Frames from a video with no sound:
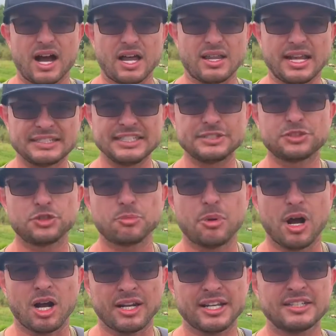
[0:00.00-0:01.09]
like these two
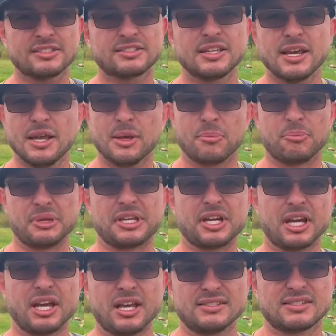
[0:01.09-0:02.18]
pockets
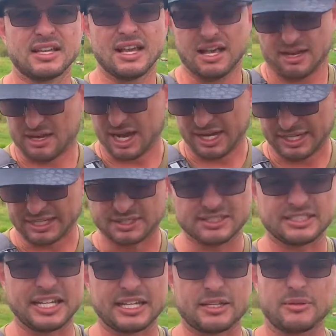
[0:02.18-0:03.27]
because I can
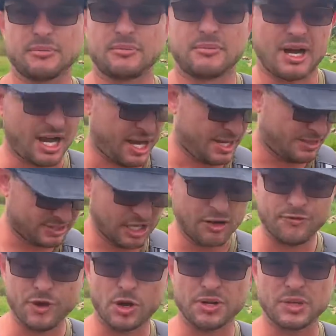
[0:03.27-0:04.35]
stick my cell
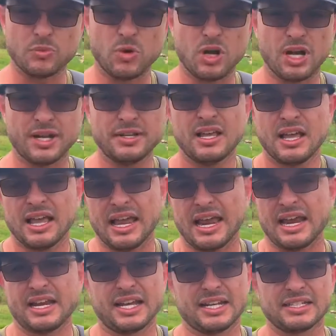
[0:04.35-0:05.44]
phone in one
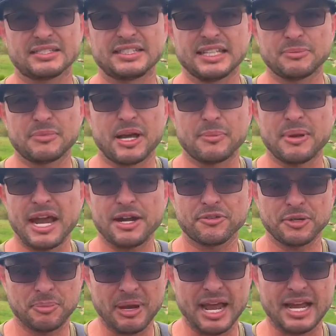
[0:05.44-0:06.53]
and I can stick my battery
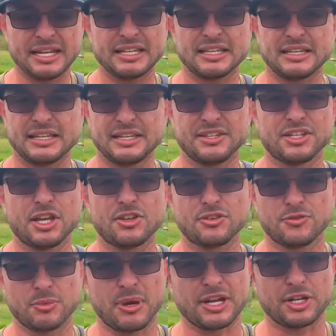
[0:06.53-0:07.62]
pack in the other
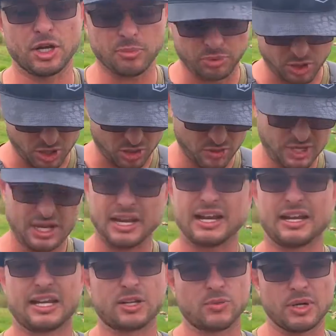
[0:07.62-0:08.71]
for my GoPro, and
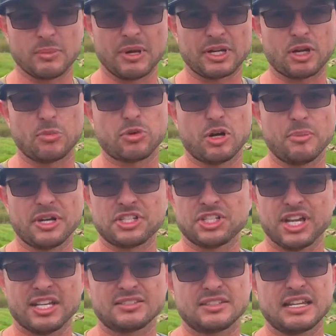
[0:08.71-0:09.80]
I can wear my GoPro on my
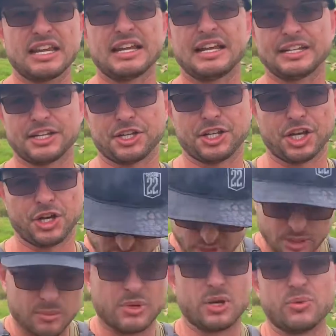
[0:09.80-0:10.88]
chest and I can go.
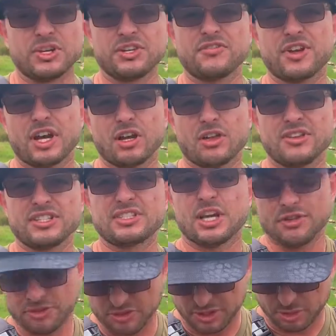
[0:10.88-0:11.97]
But when you've got all these
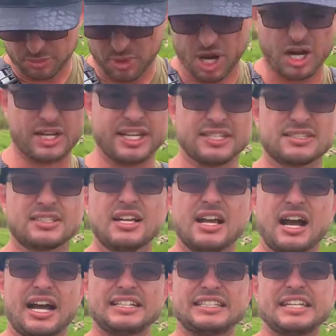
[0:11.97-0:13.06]
other little pockets,
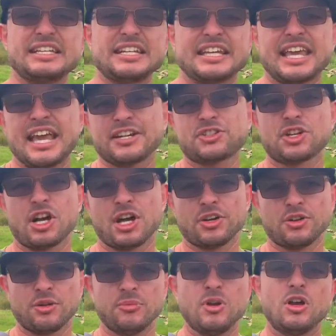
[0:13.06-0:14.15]
I tend to catch on
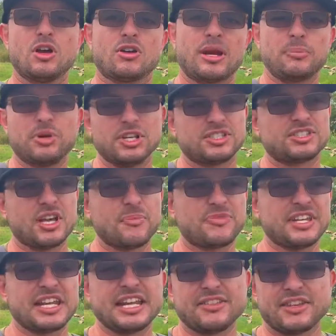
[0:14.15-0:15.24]
them, or I put something
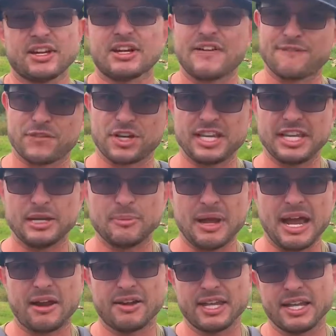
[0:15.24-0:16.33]
in there and I forget
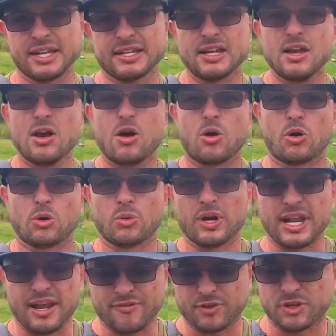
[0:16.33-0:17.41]
about it or
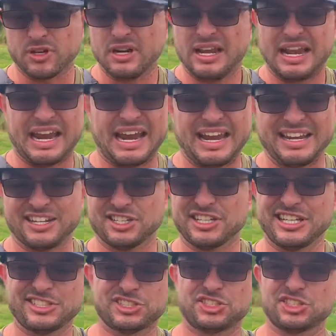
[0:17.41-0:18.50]
whatever, and
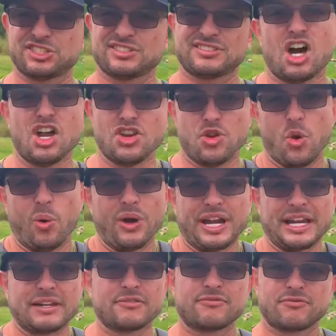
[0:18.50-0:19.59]
it's just
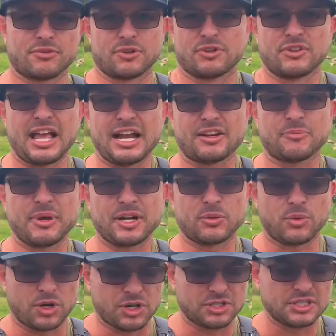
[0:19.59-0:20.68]
annoying, for lack of better
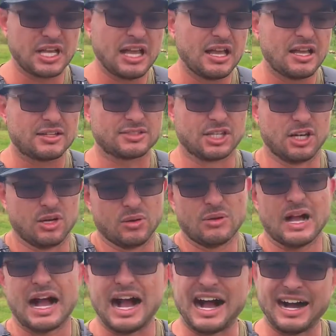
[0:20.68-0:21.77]
words. So
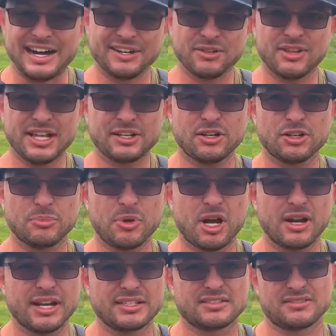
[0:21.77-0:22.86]
I don't like all the
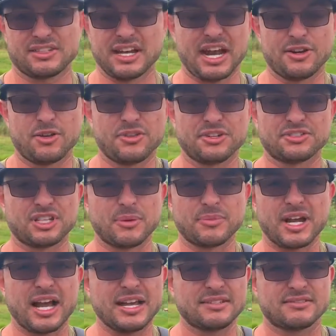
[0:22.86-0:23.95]
pockets. I know there's some
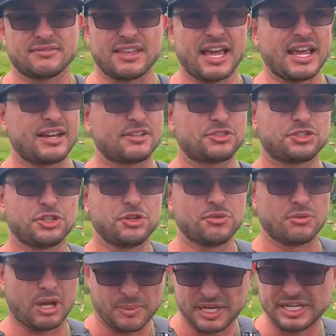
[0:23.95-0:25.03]
guys that shoot,
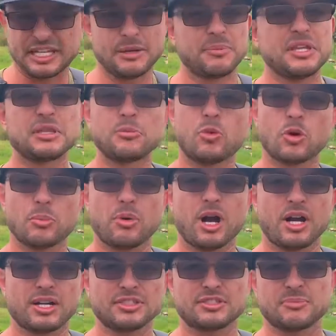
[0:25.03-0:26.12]
I mean, give me the more
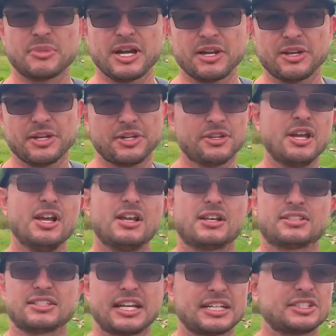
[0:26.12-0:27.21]
pockets the merrier,
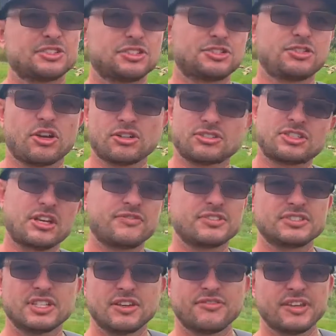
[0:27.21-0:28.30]
because I can just start stuffing
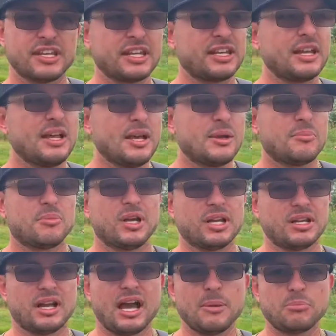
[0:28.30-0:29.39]
stuff in it. But
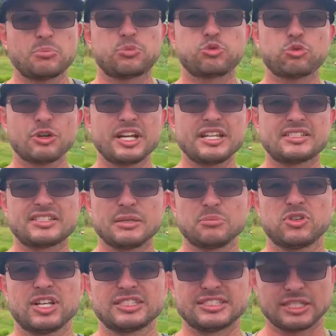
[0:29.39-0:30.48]
I'm pretty
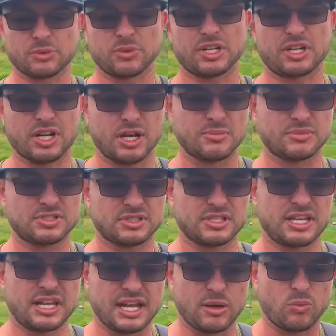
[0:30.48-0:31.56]
simplistic when it comes,
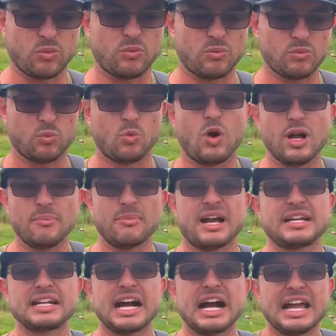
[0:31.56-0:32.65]
and I want my
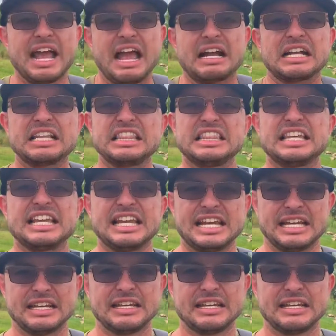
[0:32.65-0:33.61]
kayak clean.